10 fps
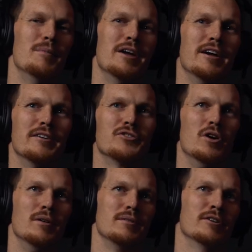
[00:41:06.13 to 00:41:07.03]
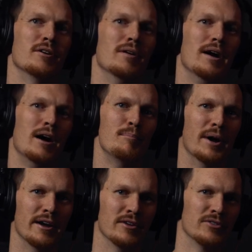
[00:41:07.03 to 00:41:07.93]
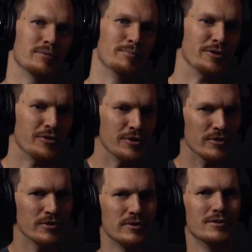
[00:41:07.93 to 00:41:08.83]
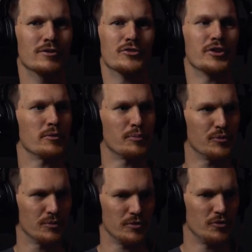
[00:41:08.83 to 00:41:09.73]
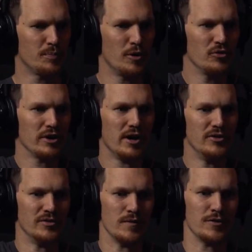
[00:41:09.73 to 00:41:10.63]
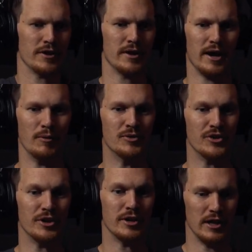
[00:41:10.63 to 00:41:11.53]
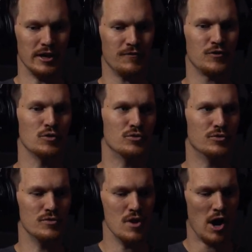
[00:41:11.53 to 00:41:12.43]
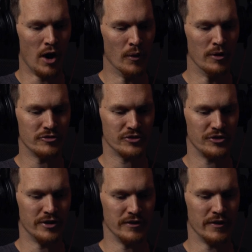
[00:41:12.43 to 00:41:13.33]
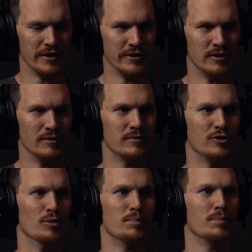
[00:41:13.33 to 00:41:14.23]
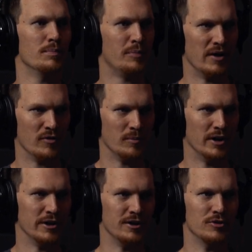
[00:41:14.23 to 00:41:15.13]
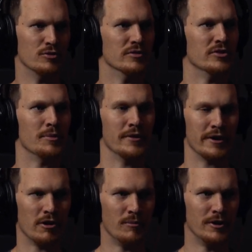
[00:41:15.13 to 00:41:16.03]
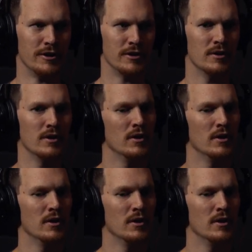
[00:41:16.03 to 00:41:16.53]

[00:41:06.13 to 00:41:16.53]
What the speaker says: Man, so I'm biased, but there's pros and cons of everything. I would say if you are interested in lending, private money, doing something like hard money,